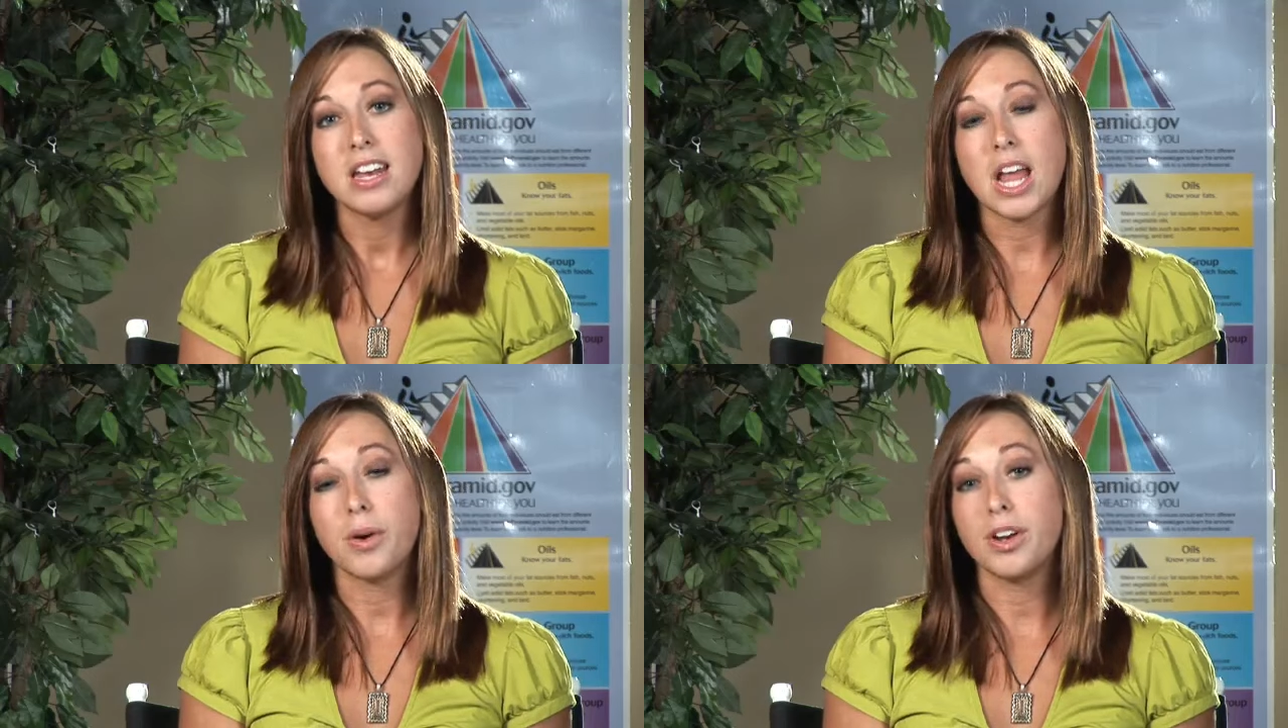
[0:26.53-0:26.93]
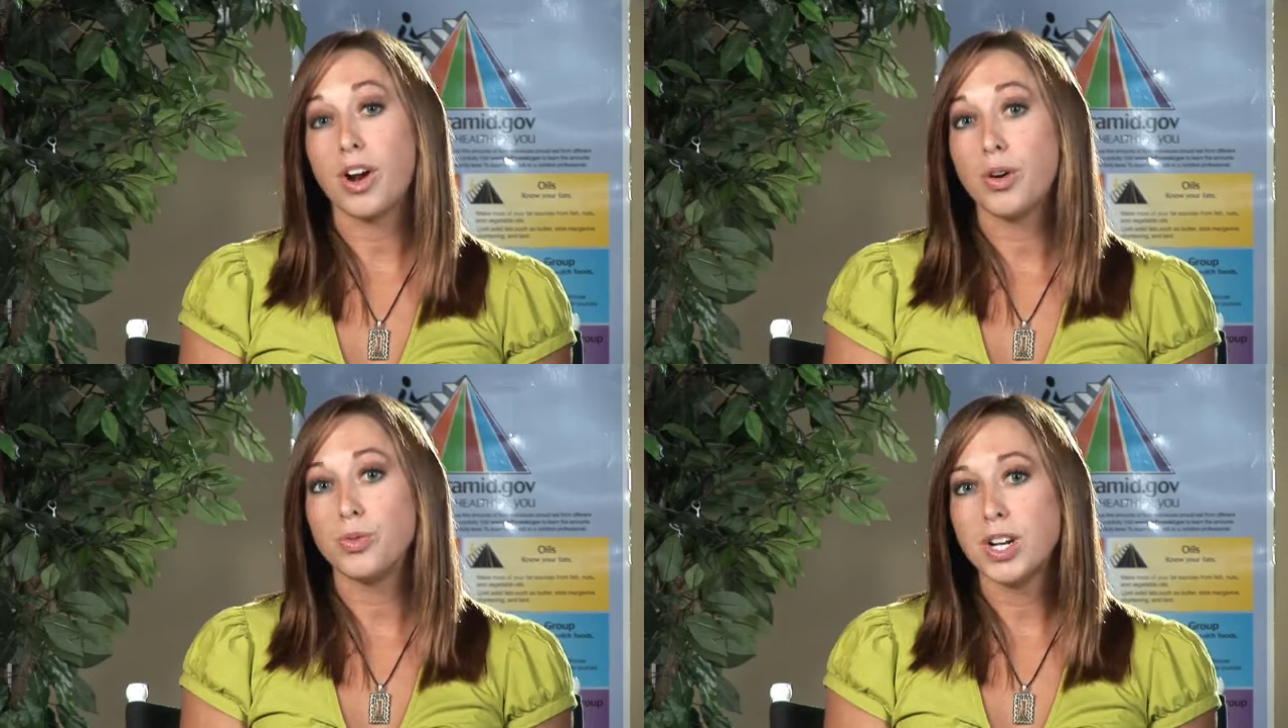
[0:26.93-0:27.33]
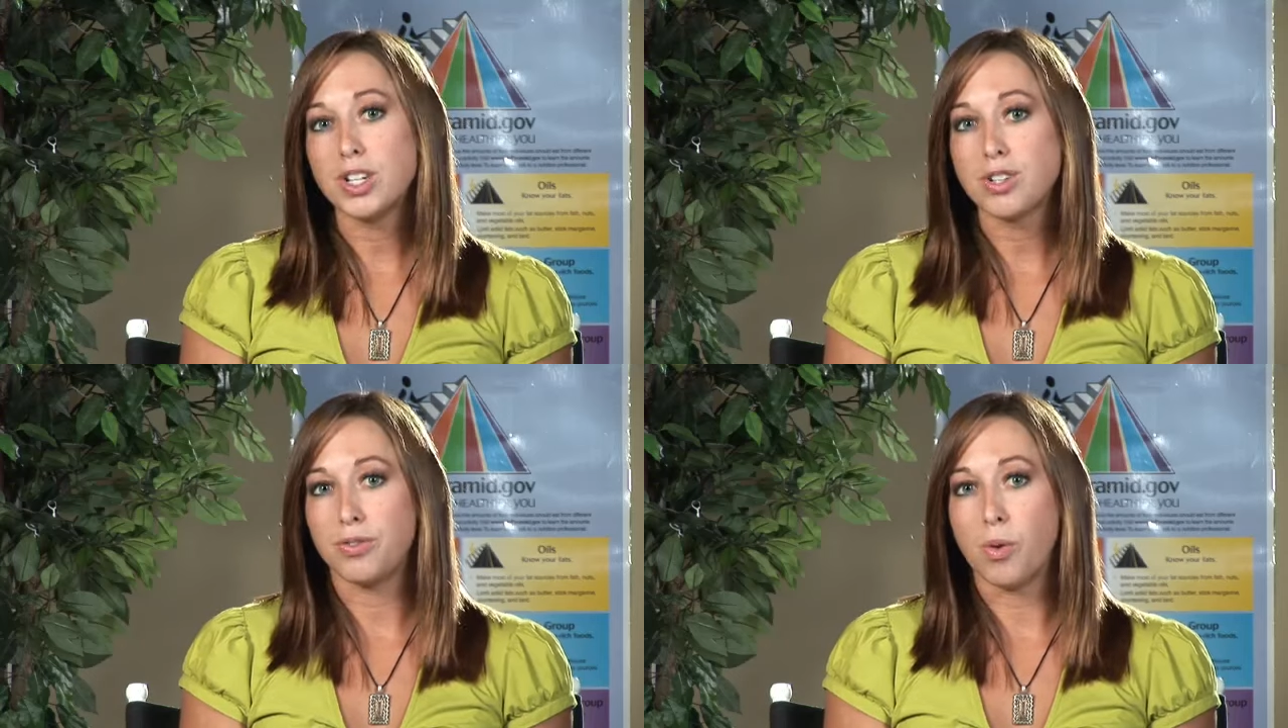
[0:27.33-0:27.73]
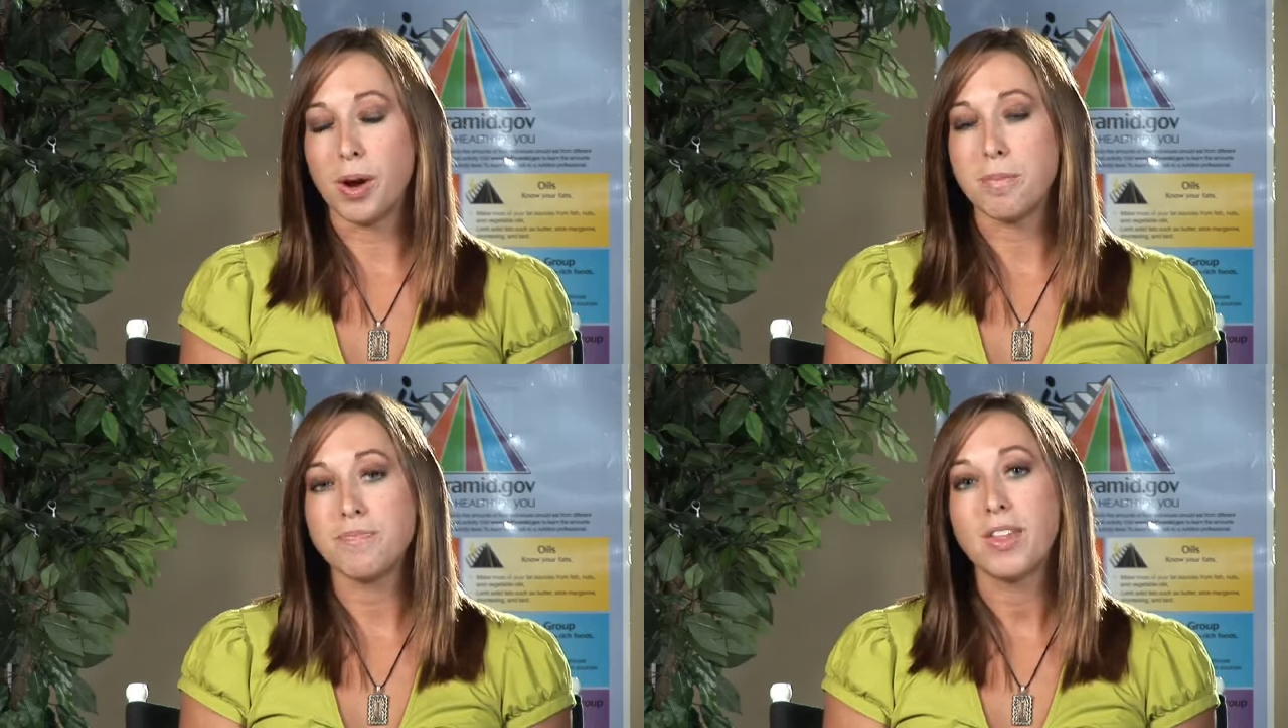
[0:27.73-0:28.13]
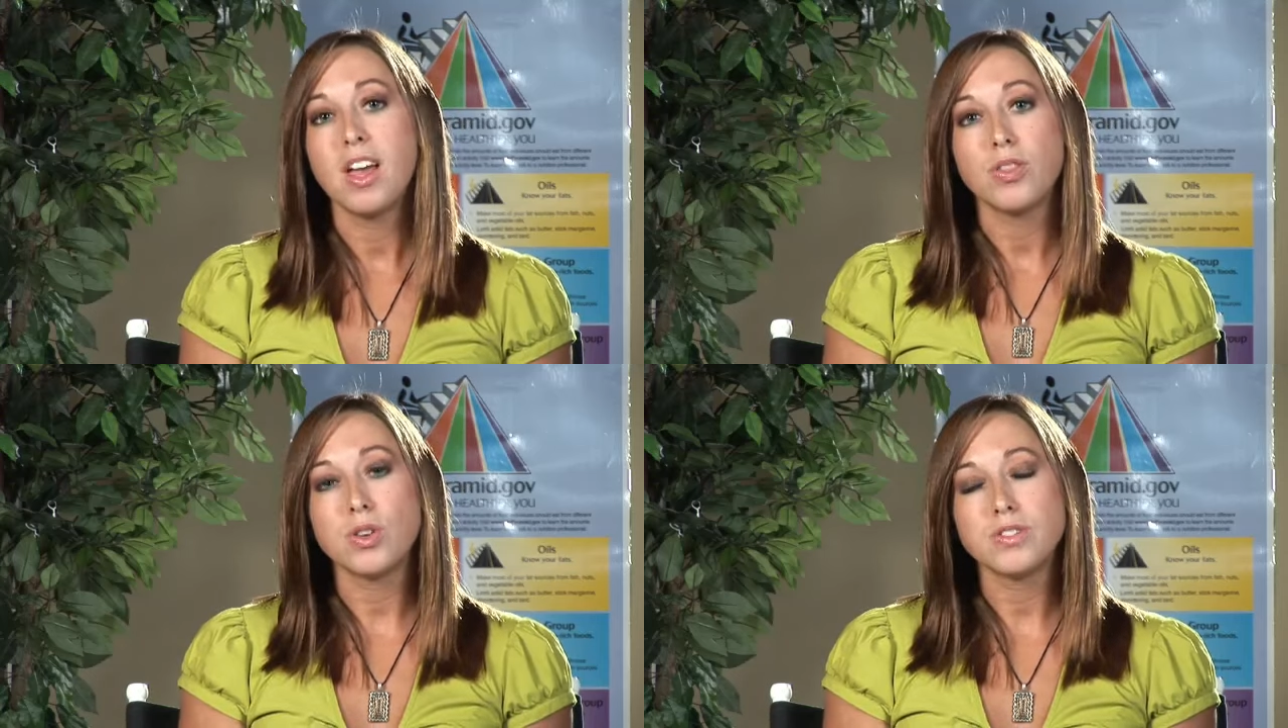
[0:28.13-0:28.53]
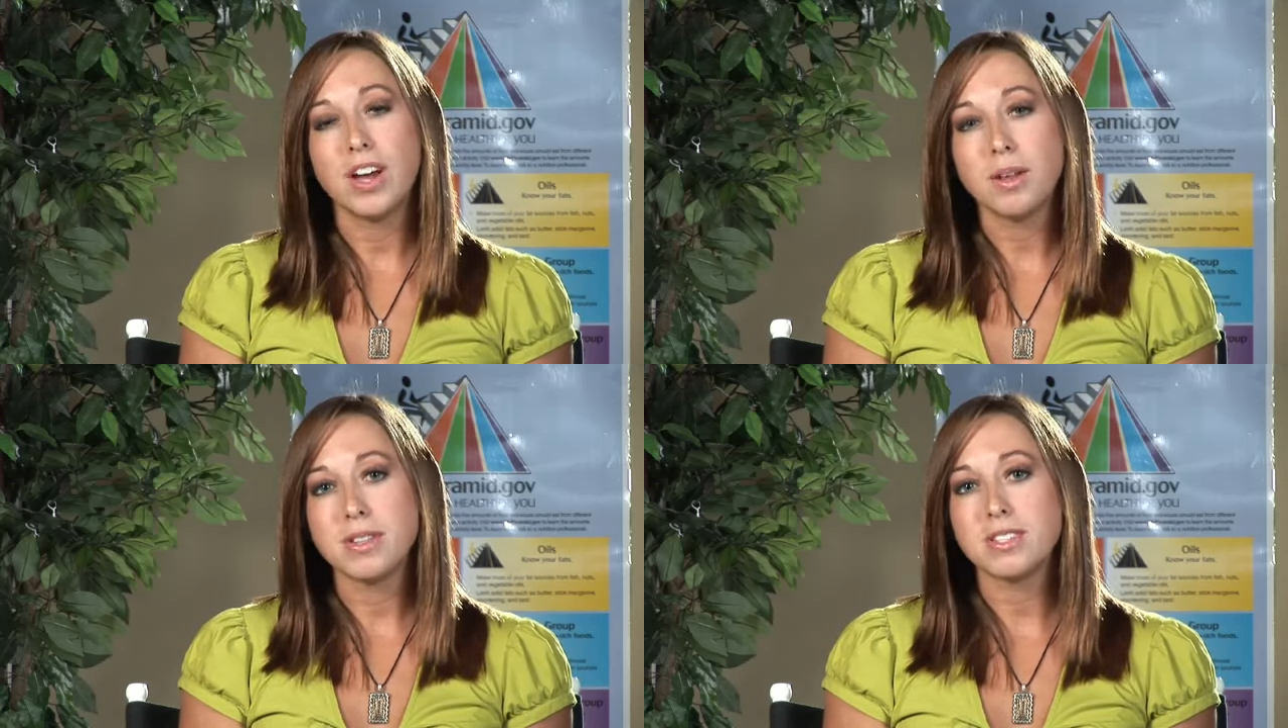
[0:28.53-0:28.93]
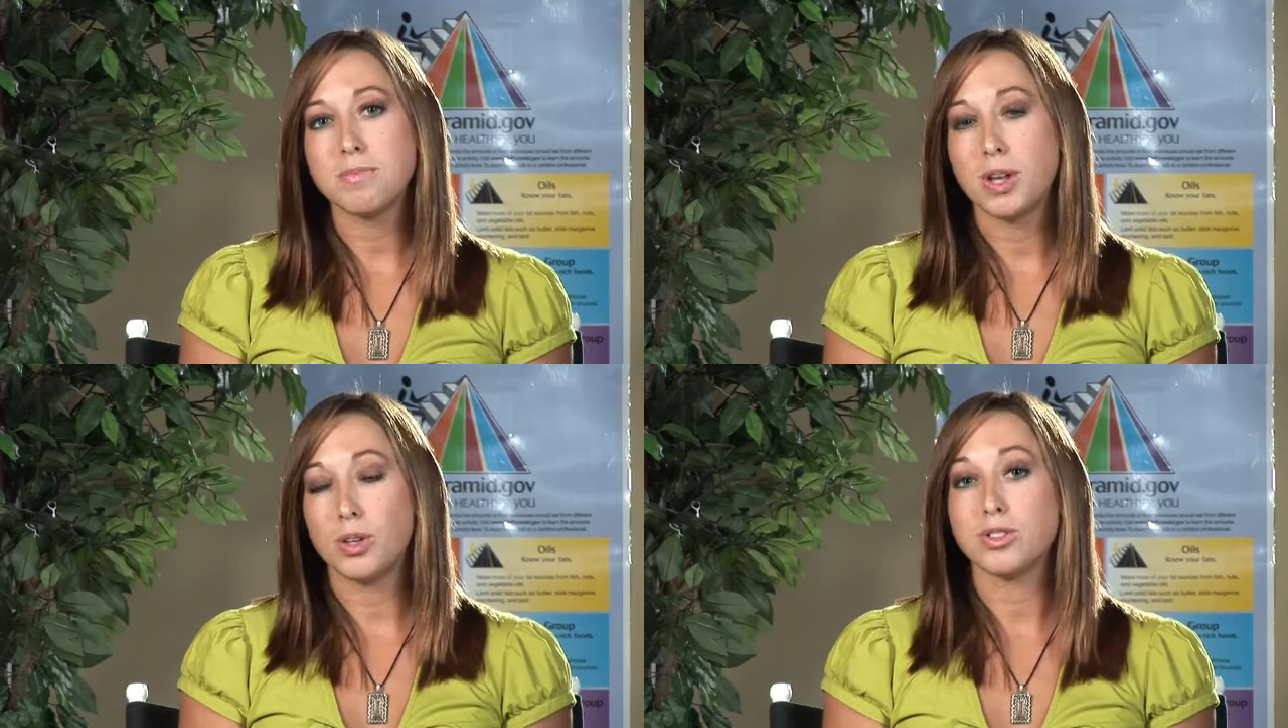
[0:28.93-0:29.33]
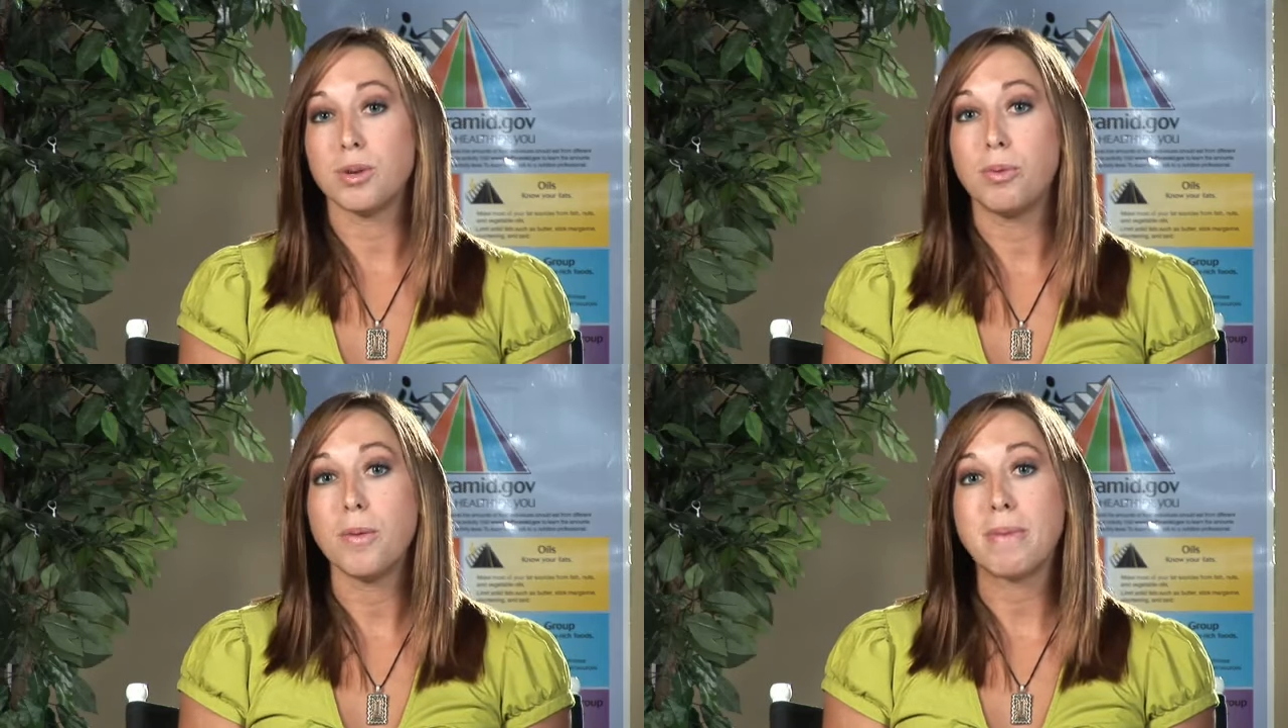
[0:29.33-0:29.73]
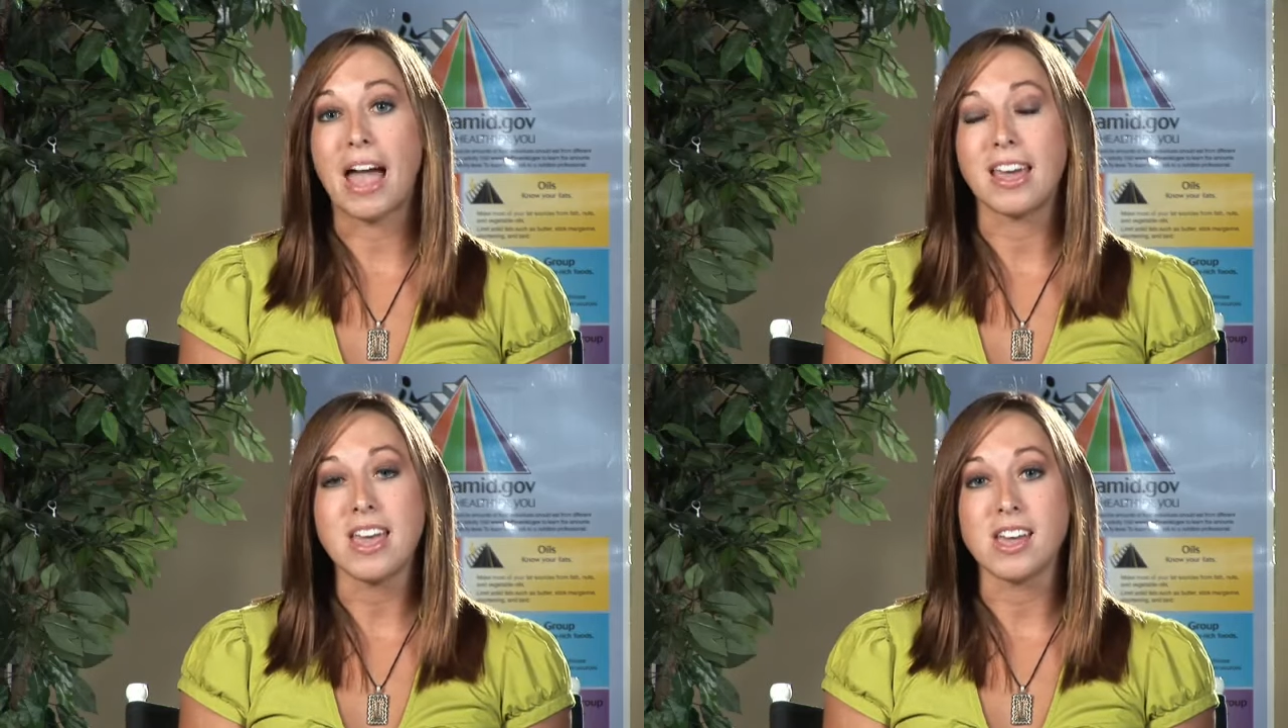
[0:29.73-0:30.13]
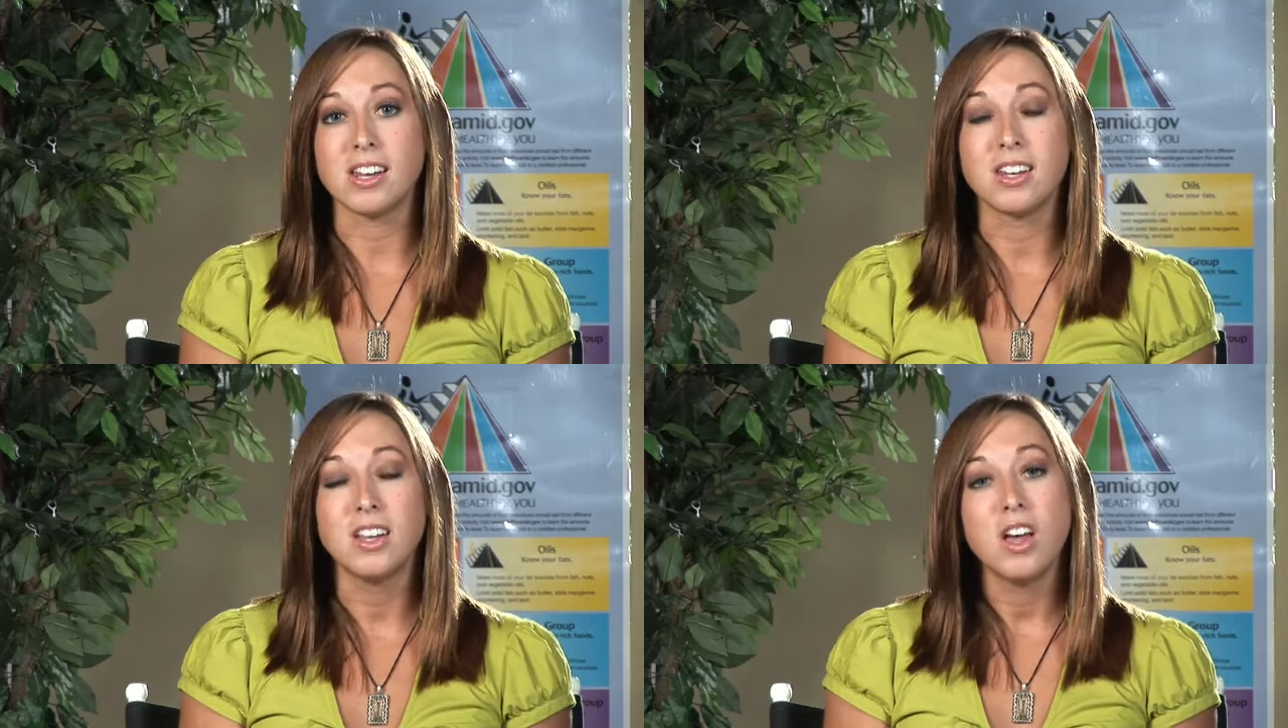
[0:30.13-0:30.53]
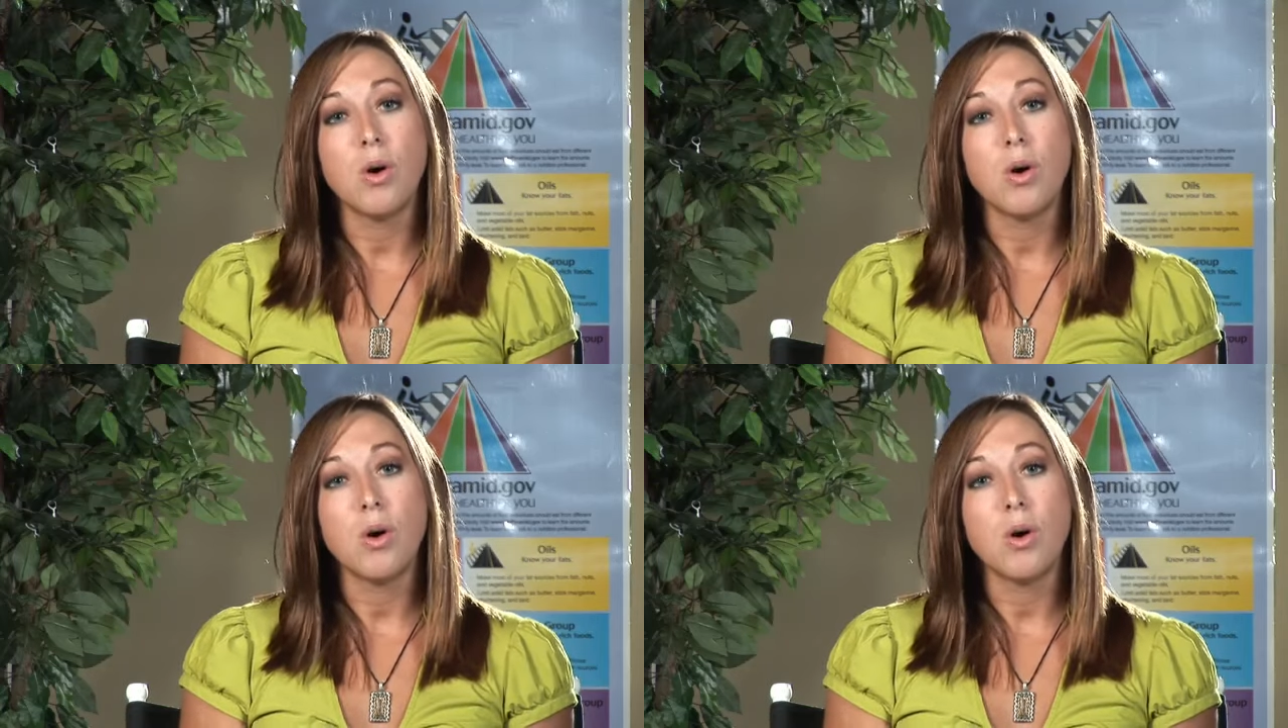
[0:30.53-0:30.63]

Now, in our enriched form, those vitamins and minerals are put back in,